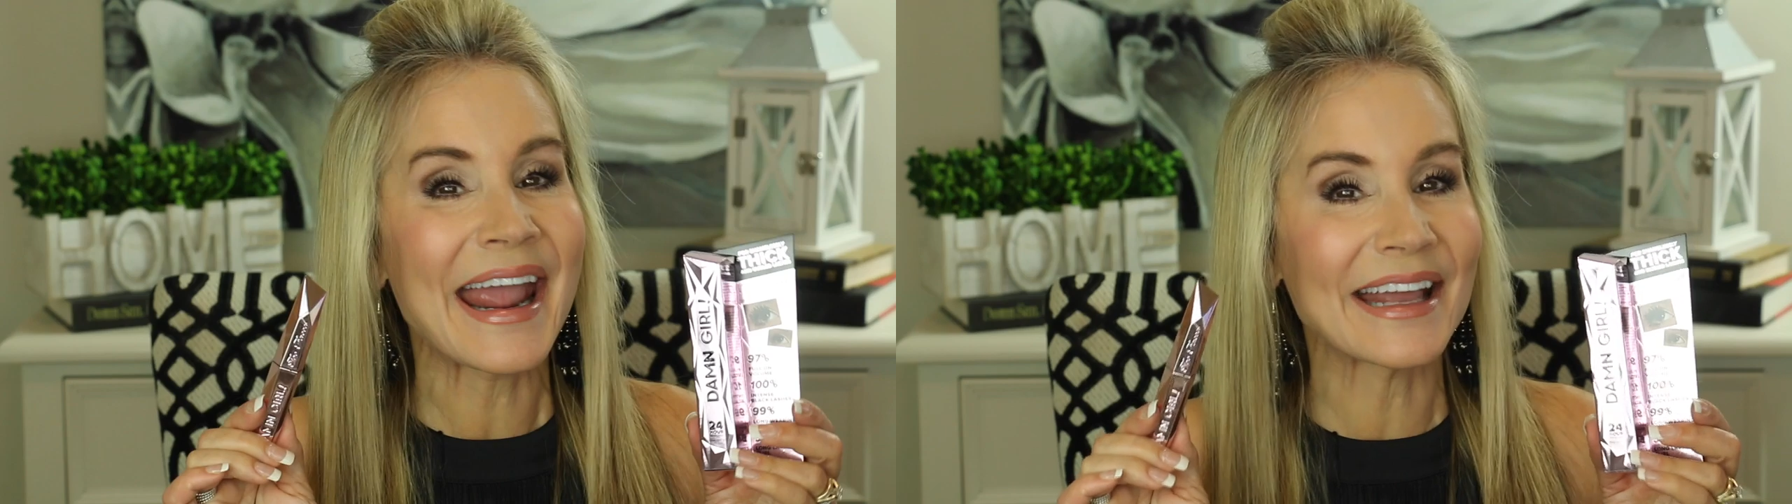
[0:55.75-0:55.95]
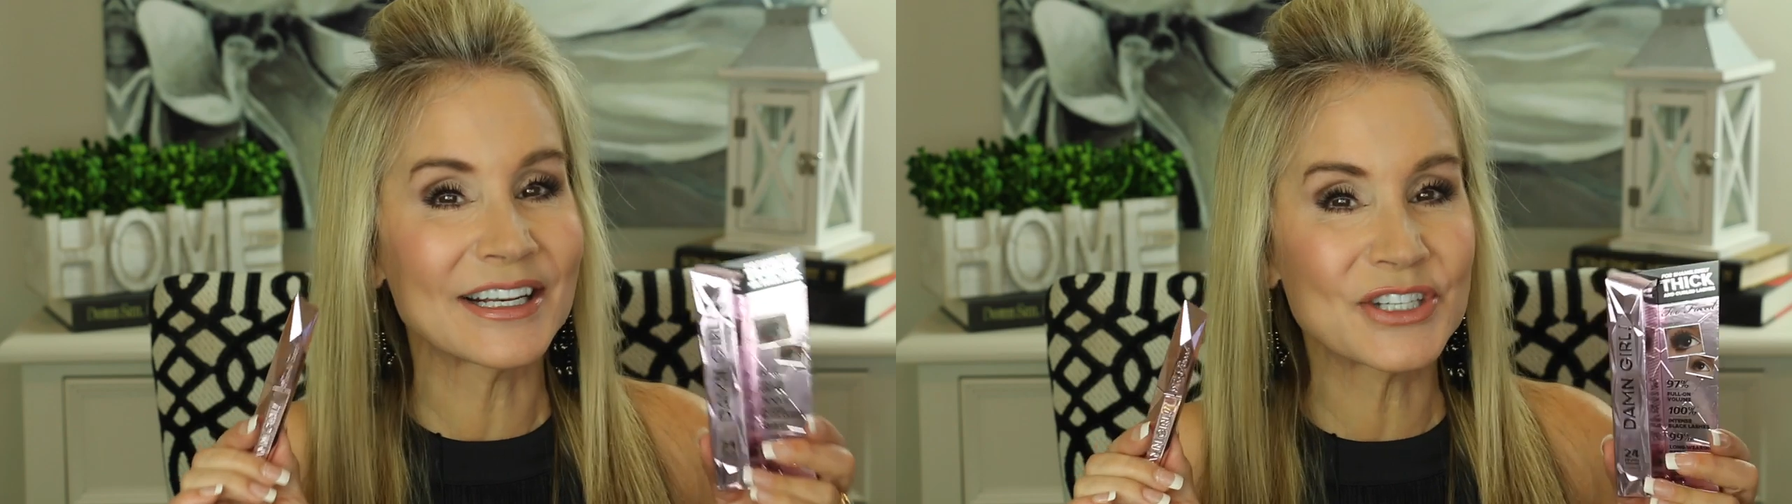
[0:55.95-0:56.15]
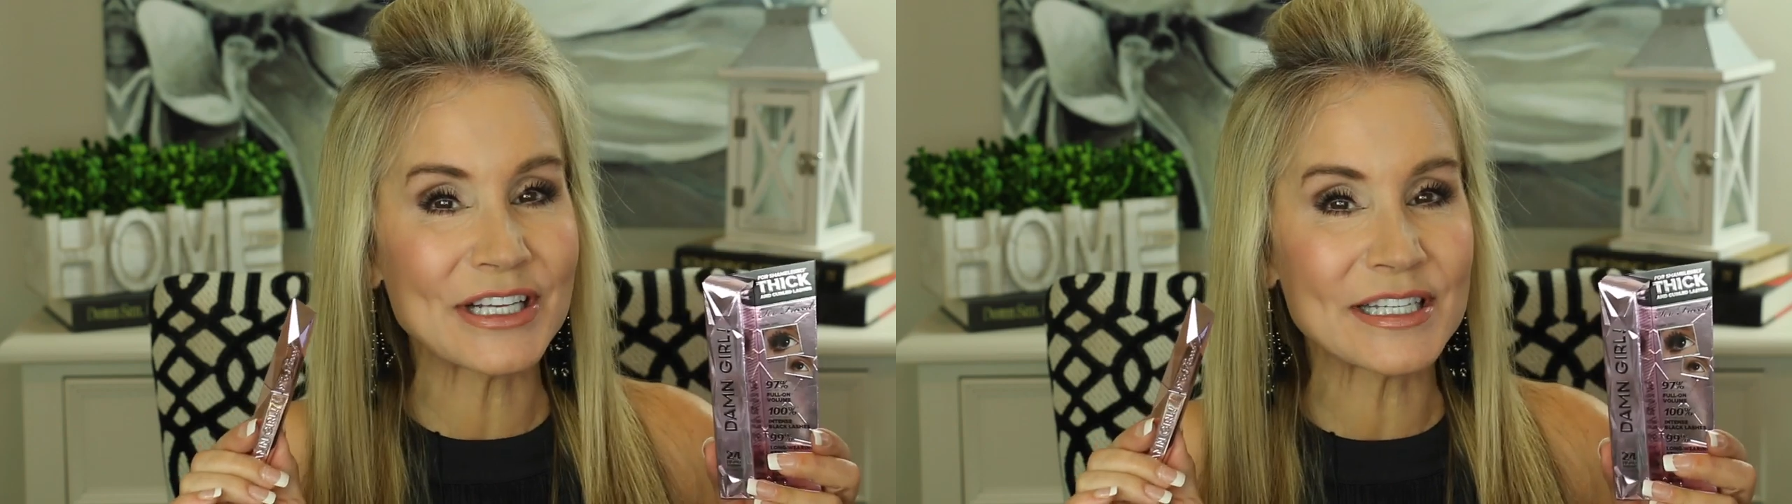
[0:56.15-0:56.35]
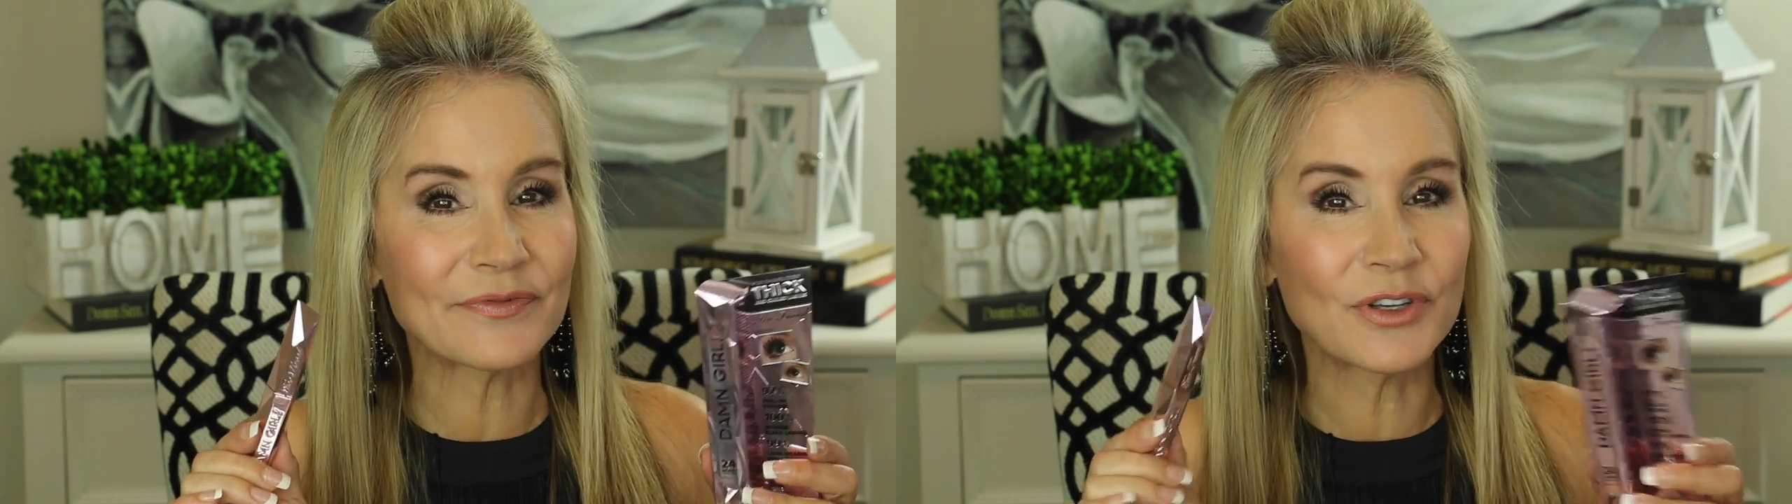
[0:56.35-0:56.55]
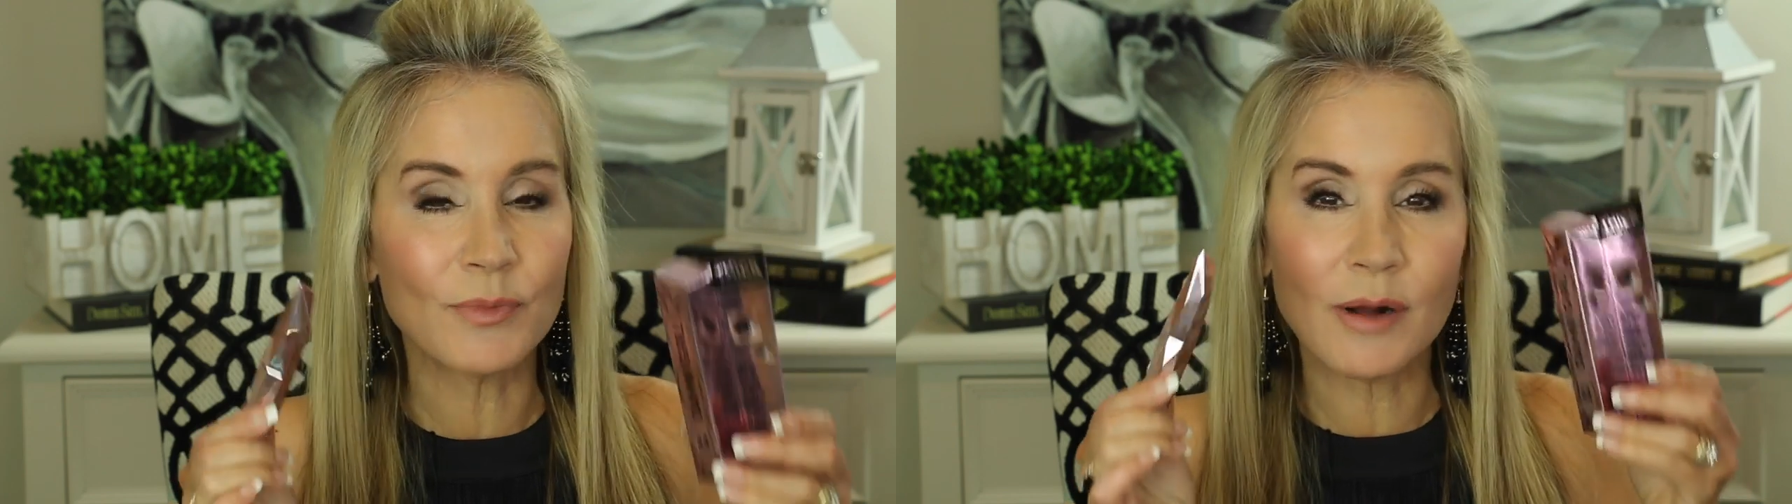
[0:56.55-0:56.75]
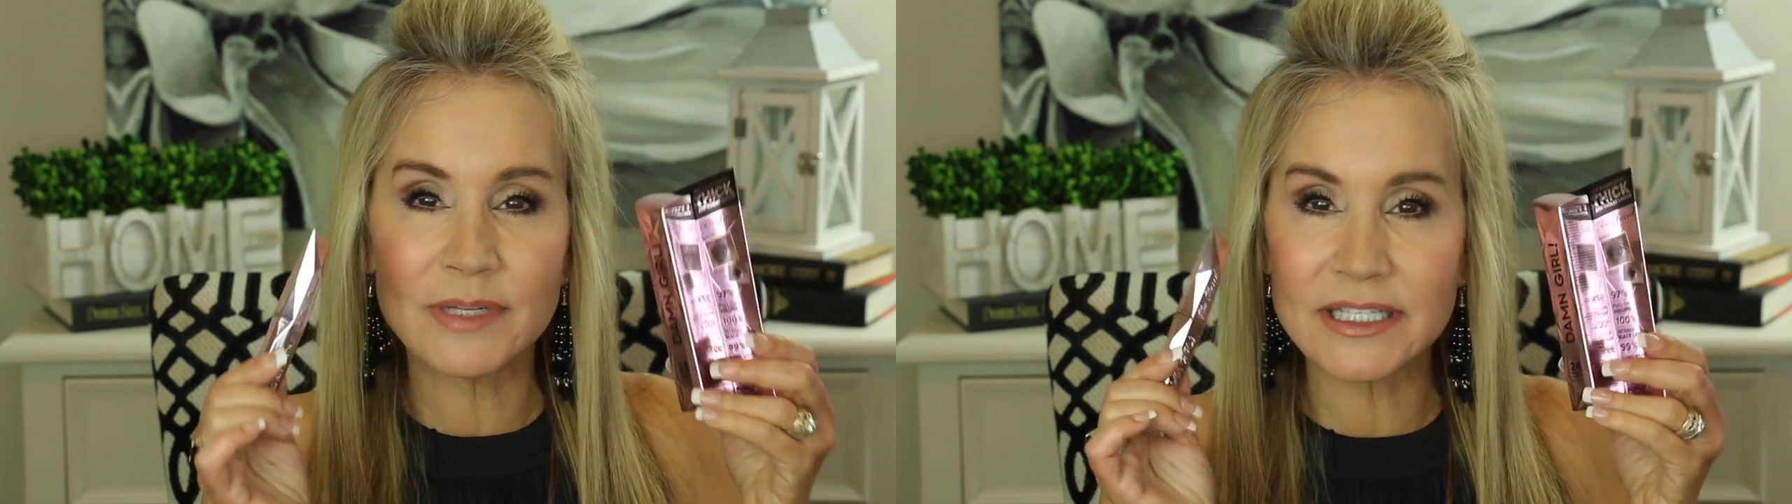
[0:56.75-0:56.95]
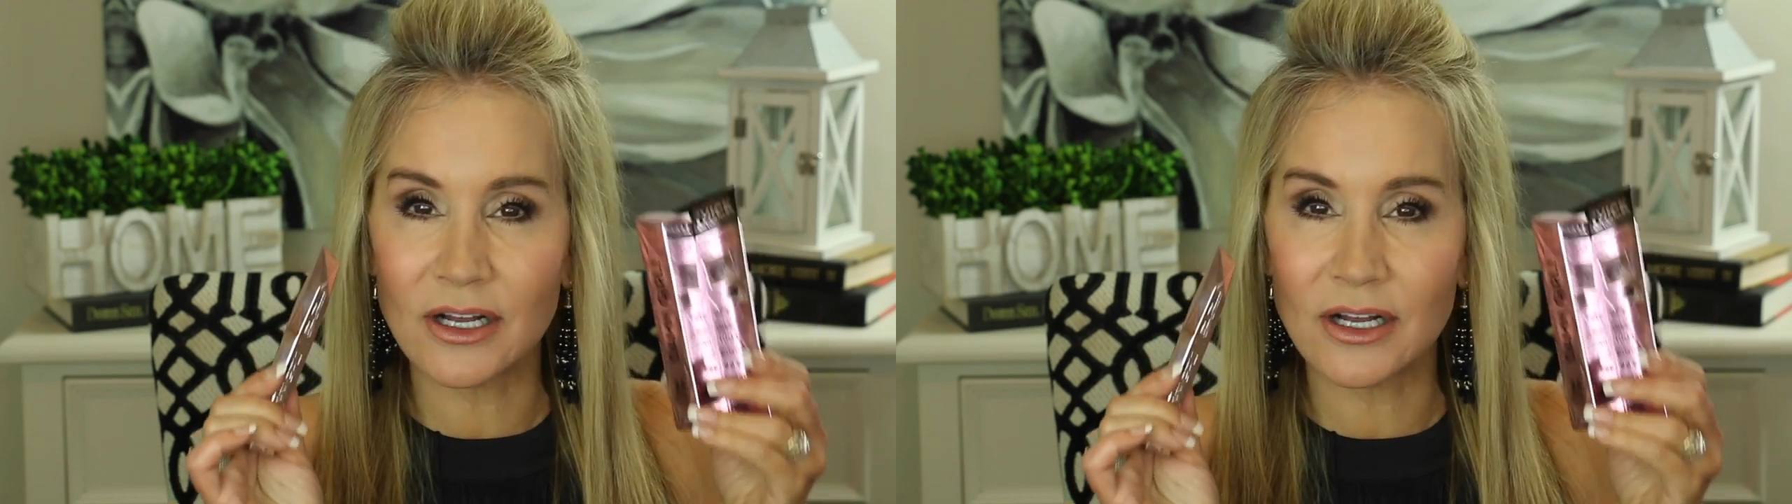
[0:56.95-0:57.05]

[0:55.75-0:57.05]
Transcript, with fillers: And in just a few moments,